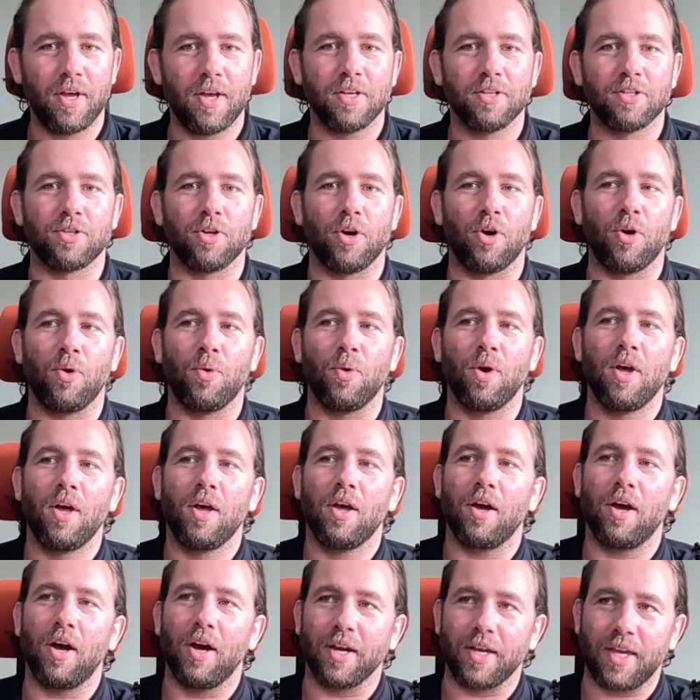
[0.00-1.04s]
So
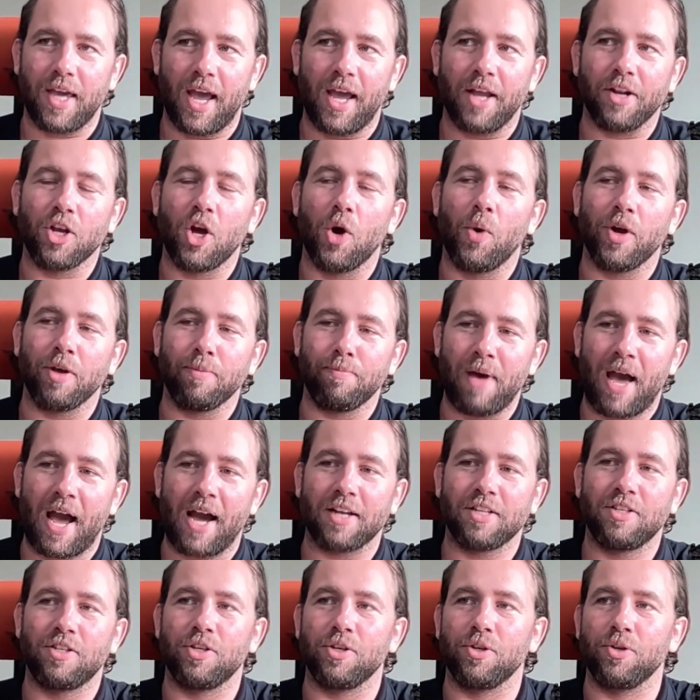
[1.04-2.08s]
again, going
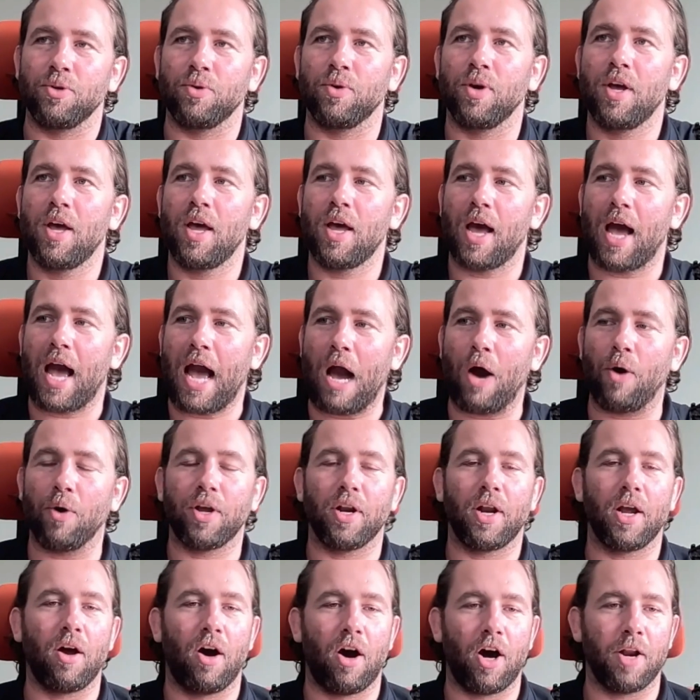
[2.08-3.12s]
back to how
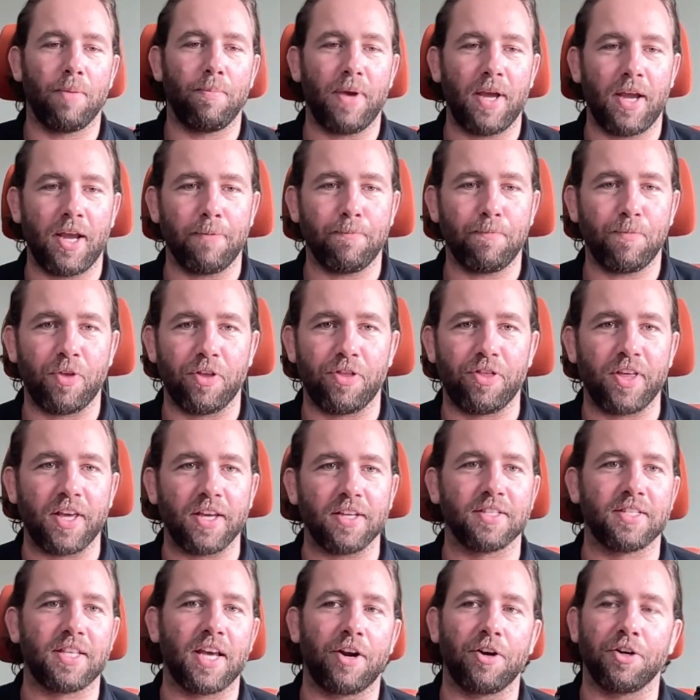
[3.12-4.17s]
can I automate the
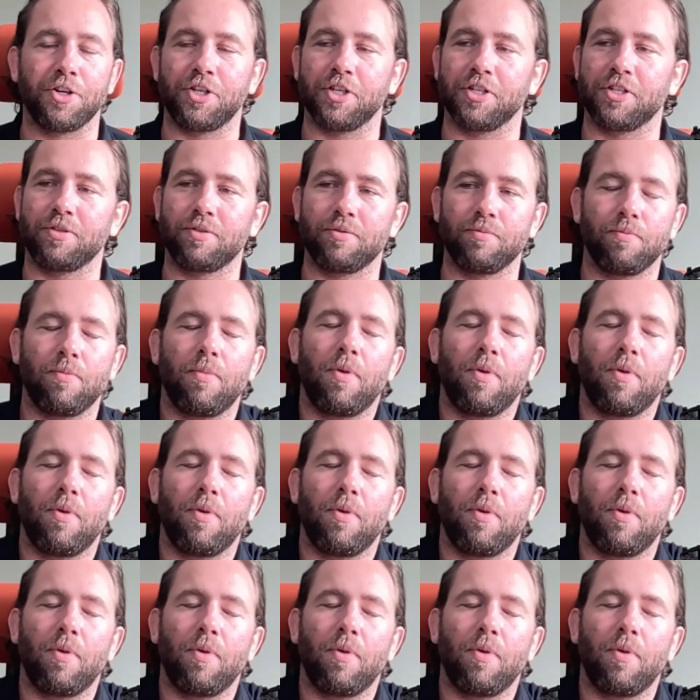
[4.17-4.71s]
things that are just